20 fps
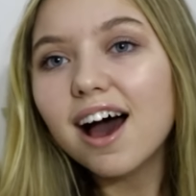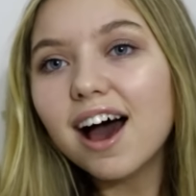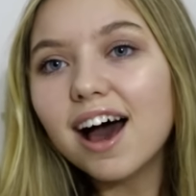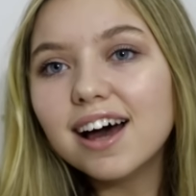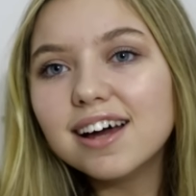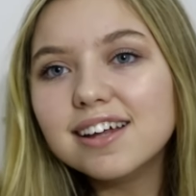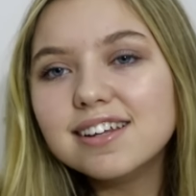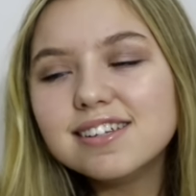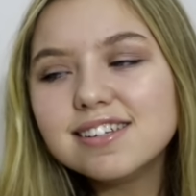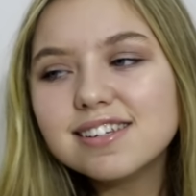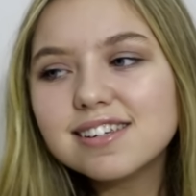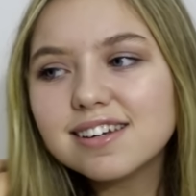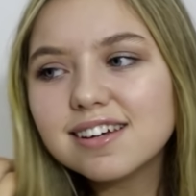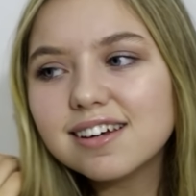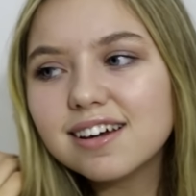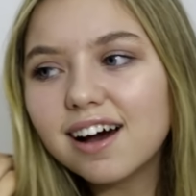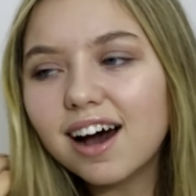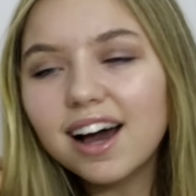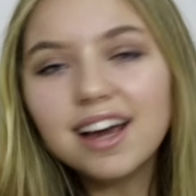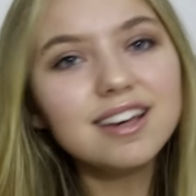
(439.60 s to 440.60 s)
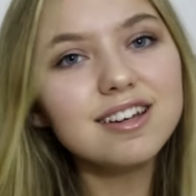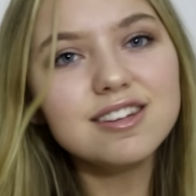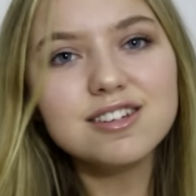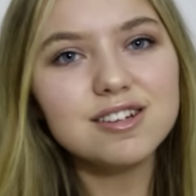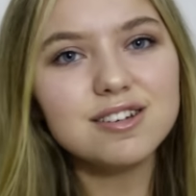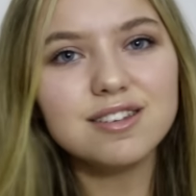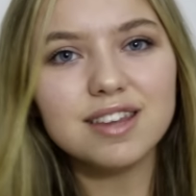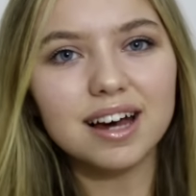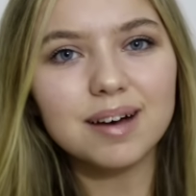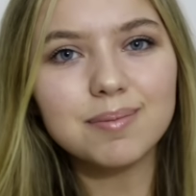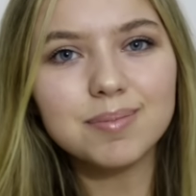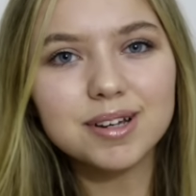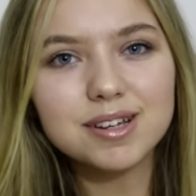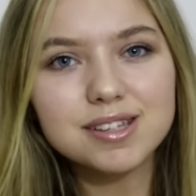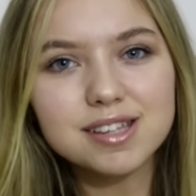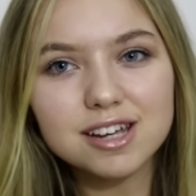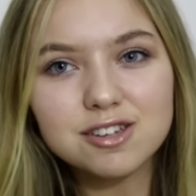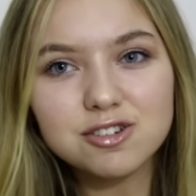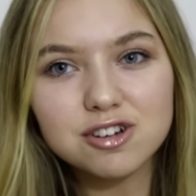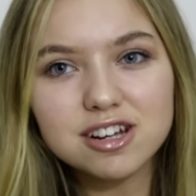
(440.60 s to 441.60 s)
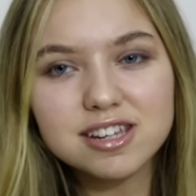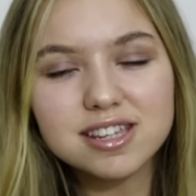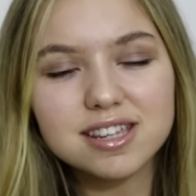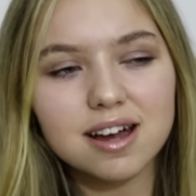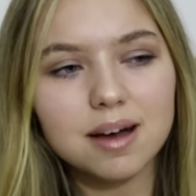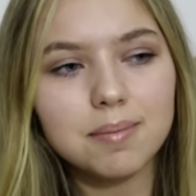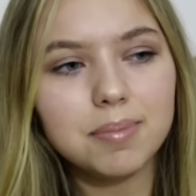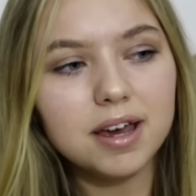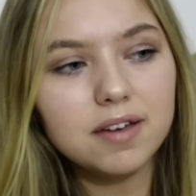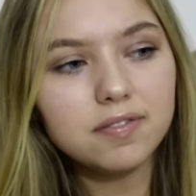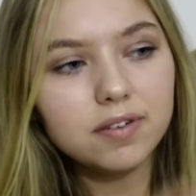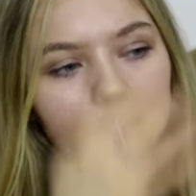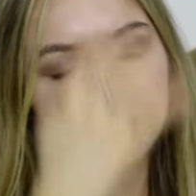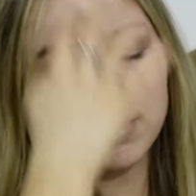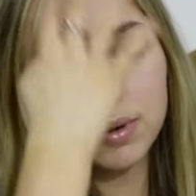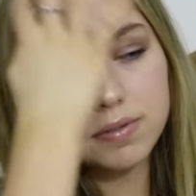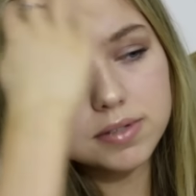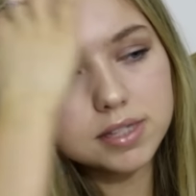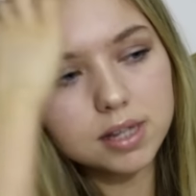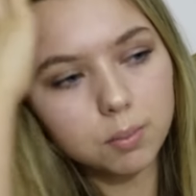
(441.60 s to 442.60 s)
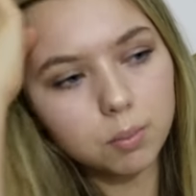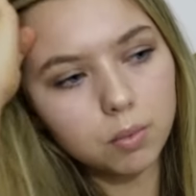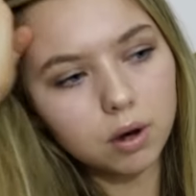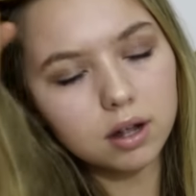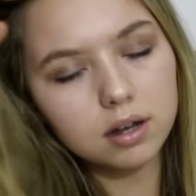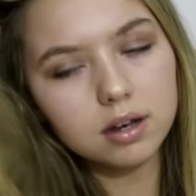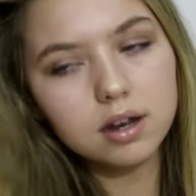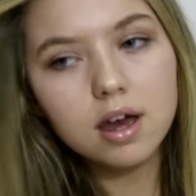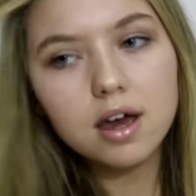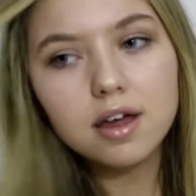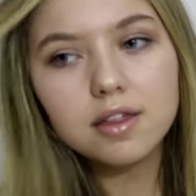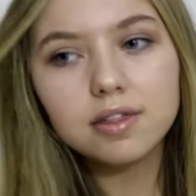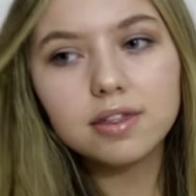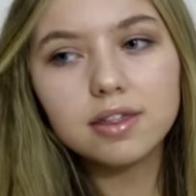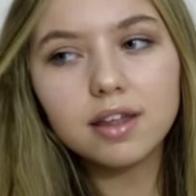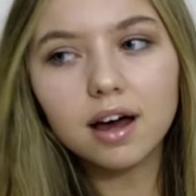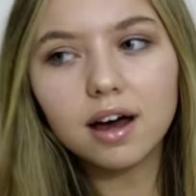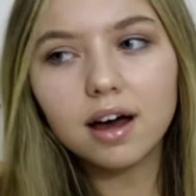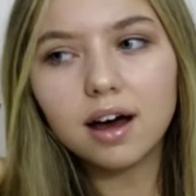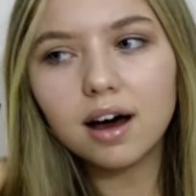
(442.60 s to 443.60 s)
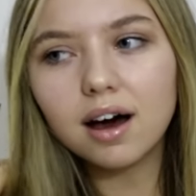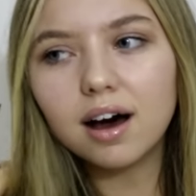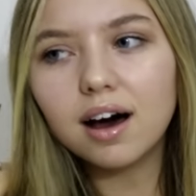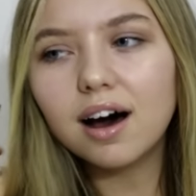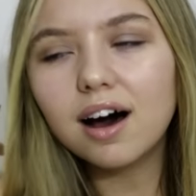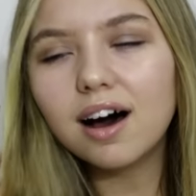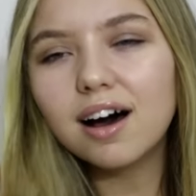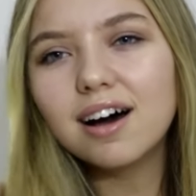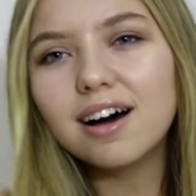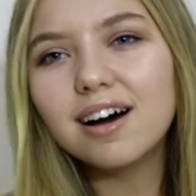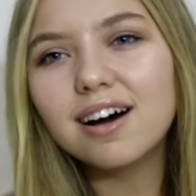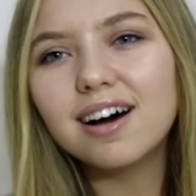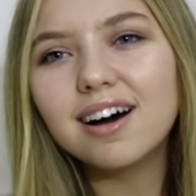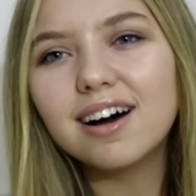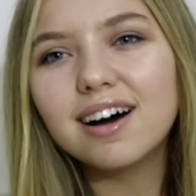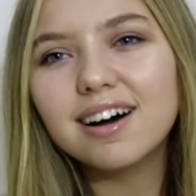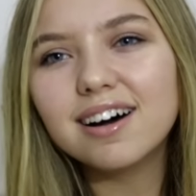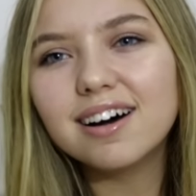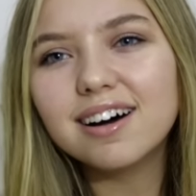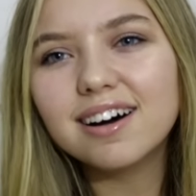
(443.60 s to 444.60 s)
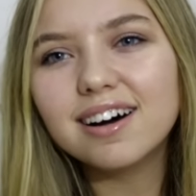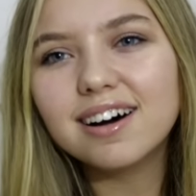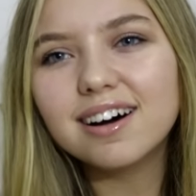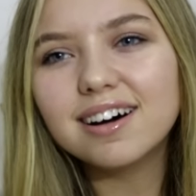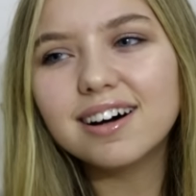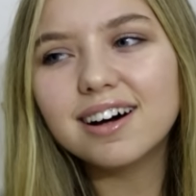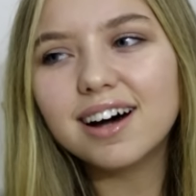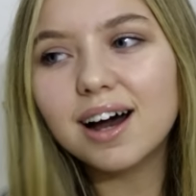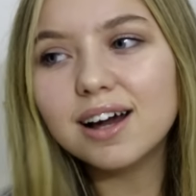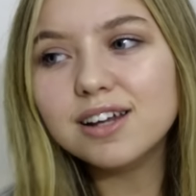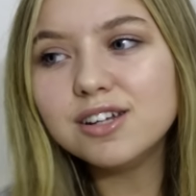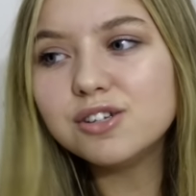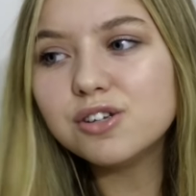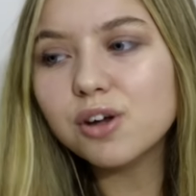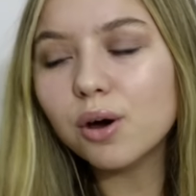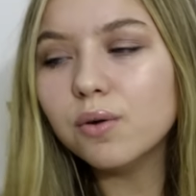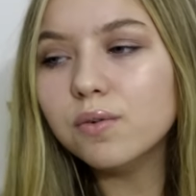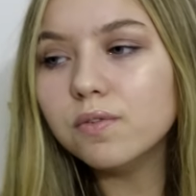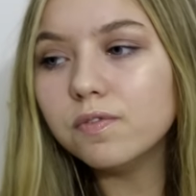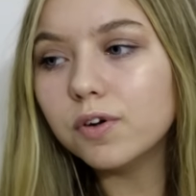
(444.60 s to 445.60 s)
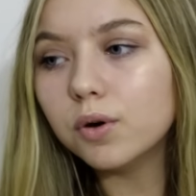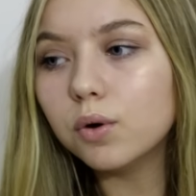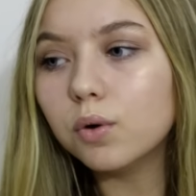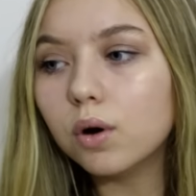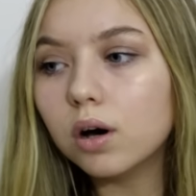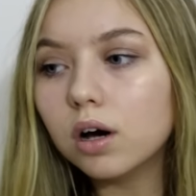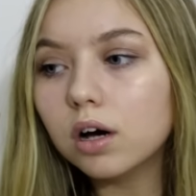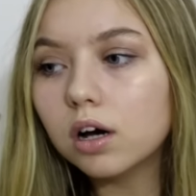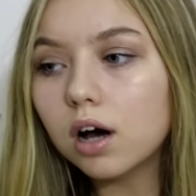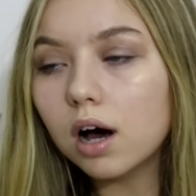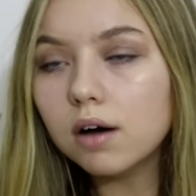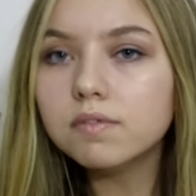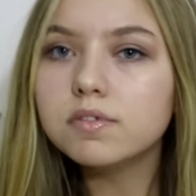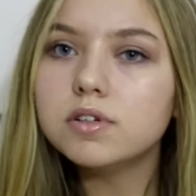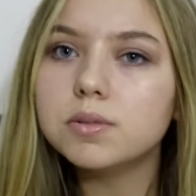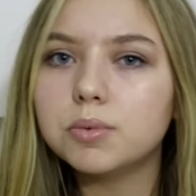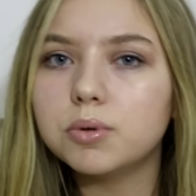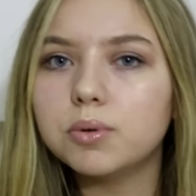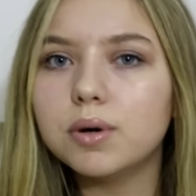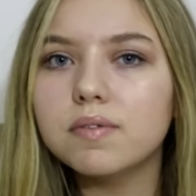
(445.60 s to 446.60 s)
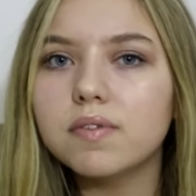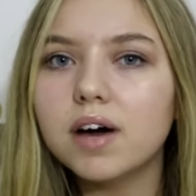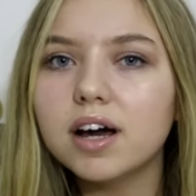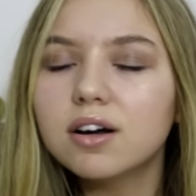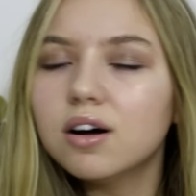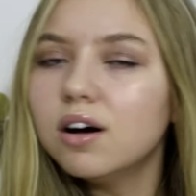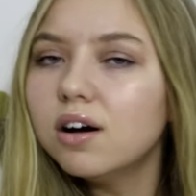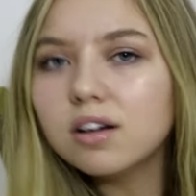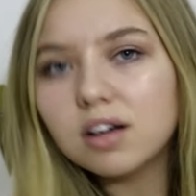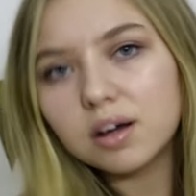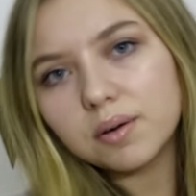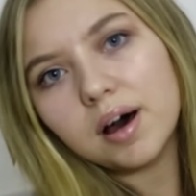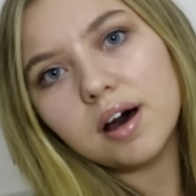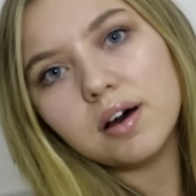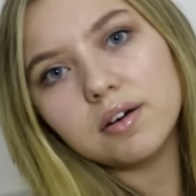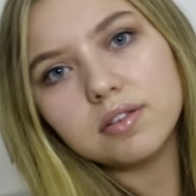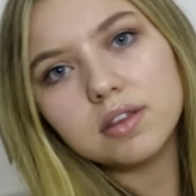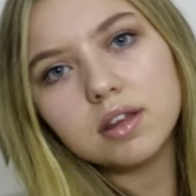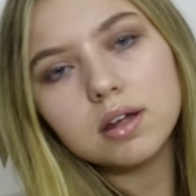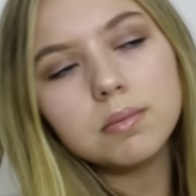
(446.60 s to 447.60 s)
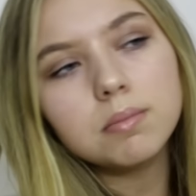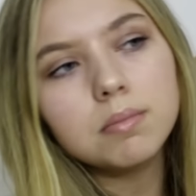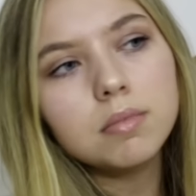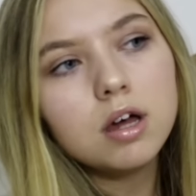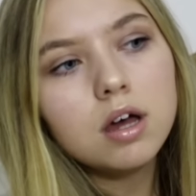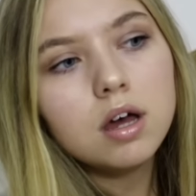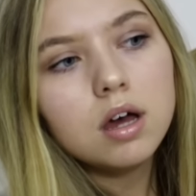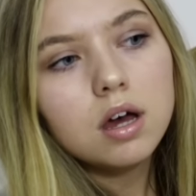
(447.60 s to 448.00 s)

And I can do that because I trust her. But if I'm with someone that I don't feel comfortable with, I can't go out with them.